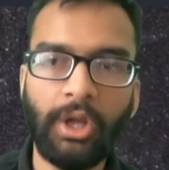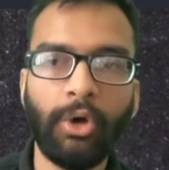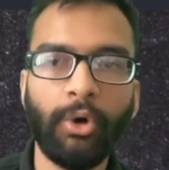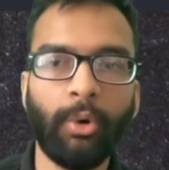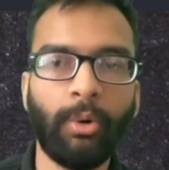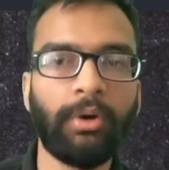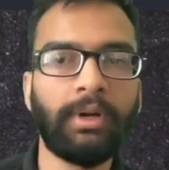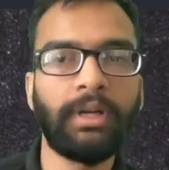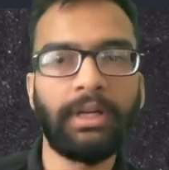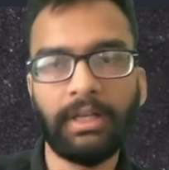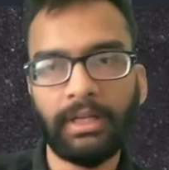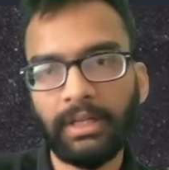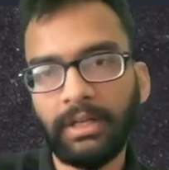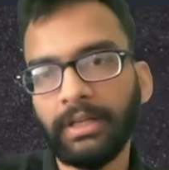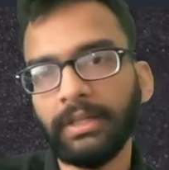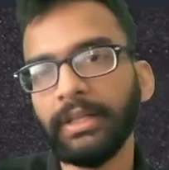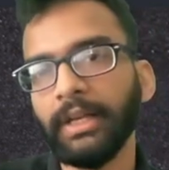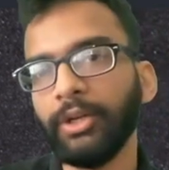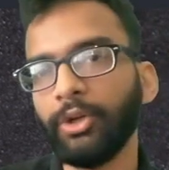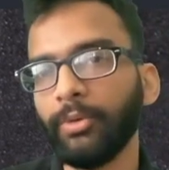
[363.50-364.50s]
or
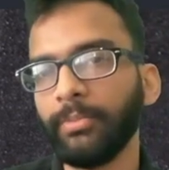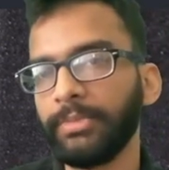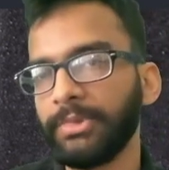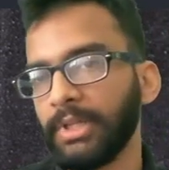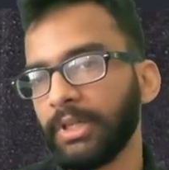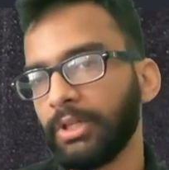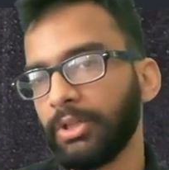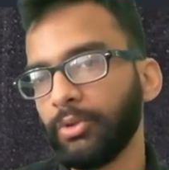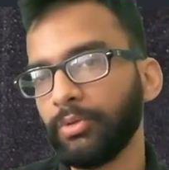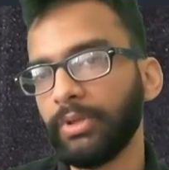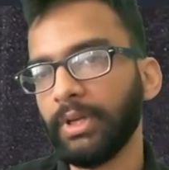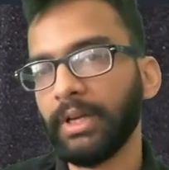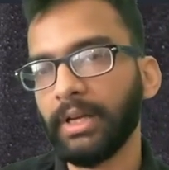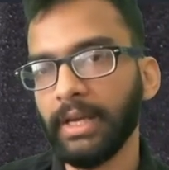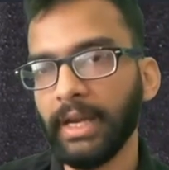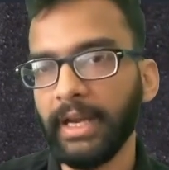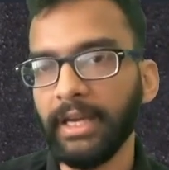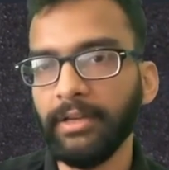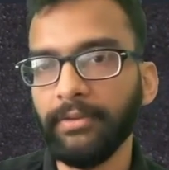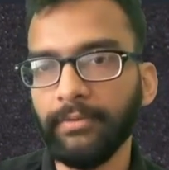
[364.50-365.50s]
returned that object to the
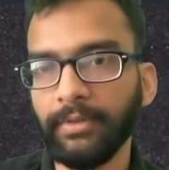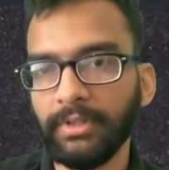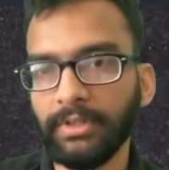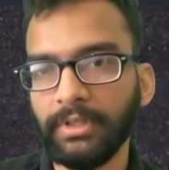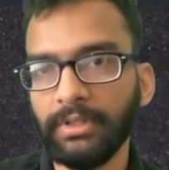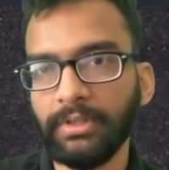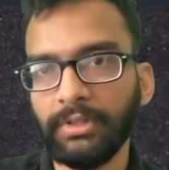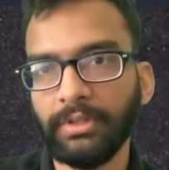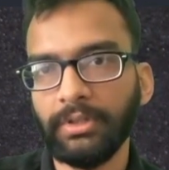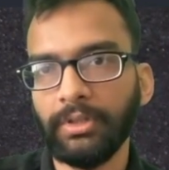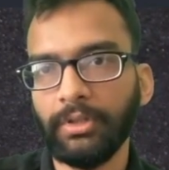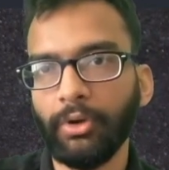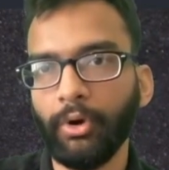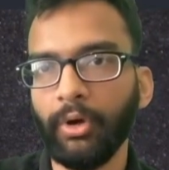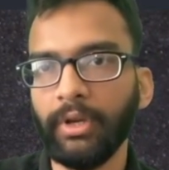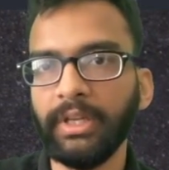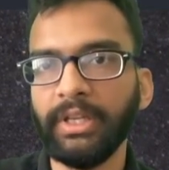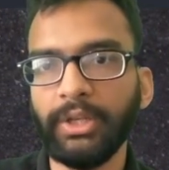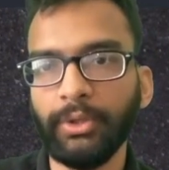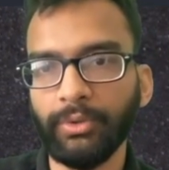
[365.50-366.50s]
client which is
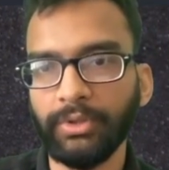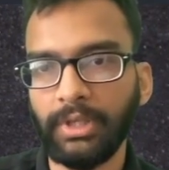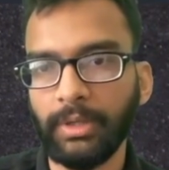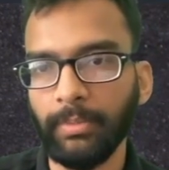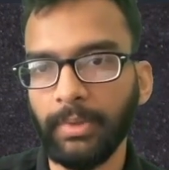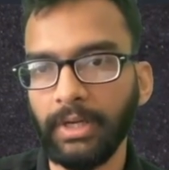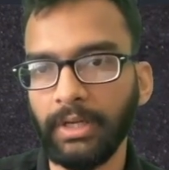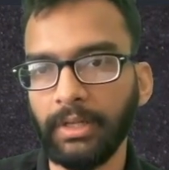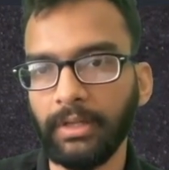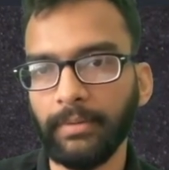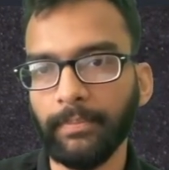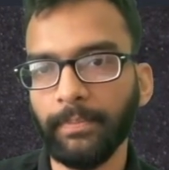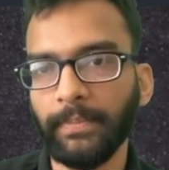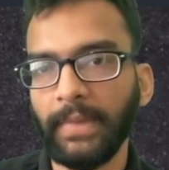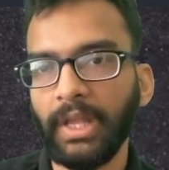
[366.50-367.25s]
calling user builder.